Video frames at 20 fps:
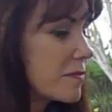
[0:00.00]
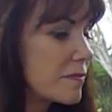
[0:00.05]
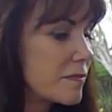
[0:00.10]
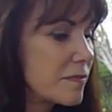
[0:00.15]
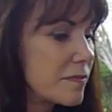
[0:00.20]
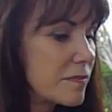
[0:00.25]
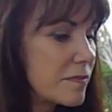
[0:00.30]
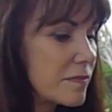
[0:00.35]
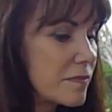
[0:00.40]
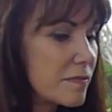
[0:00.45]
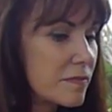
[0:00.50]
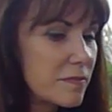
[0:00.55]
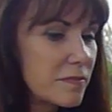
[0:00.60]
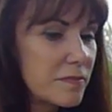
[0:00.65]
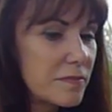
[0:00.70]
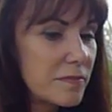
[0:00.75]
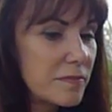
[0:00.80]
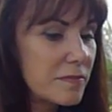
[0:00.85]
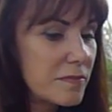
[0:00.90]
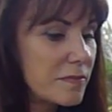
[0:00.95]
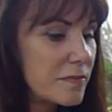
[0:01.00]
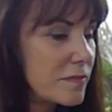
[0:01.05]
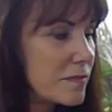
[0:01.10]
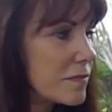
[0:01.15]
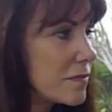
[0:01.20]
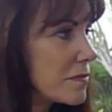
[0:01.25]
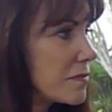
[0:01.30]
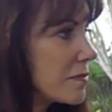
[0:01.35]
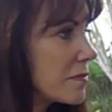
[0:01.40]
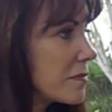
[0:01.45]

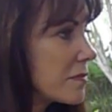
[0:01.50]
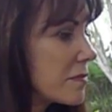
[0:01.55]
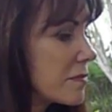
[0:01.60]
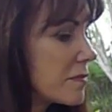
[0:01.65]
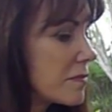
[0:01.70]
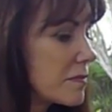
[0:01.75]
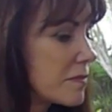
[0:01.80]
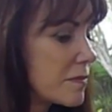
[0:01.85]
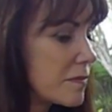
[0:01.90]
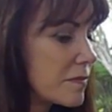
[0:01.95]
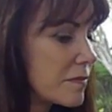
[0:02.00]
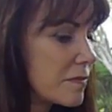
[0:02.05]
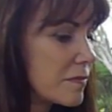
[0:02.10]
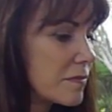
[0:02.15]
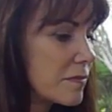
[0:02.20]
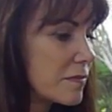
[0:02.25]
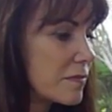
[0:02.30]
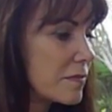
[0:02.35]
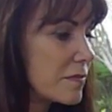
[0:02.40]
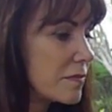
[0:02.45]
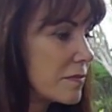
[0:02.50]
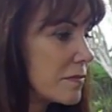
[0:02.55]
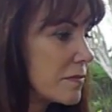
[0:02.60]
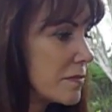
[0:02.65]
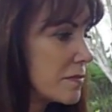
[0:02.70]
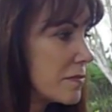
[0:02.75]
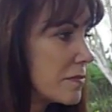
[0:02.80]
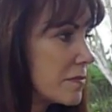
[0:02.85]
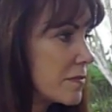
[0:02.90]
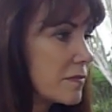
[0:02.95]

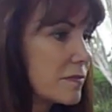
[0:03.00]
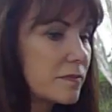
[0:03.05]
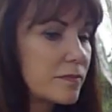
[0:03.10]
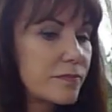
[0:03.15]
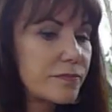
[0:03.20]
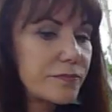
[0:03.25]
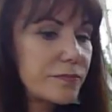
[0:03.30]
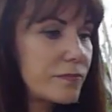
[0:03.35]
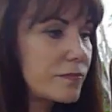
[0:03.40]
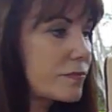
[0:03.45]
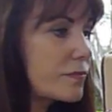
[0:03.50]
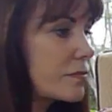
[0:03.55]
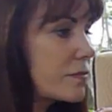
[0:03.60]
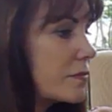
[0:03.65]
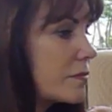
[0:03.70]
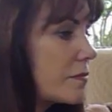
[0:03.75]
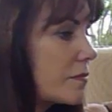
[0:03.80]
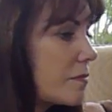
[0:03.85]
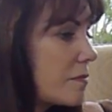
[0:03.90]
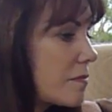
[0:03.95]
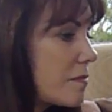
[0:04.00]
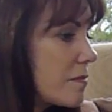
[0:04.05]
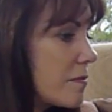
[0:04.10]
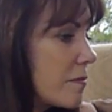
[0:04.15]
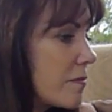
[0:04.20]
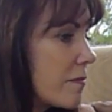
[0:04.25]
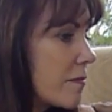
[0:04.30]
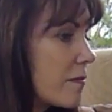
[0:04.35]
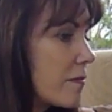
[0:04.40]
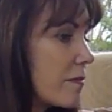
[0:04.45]

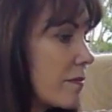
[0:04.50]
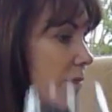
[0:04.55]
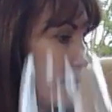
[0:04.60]
(silent)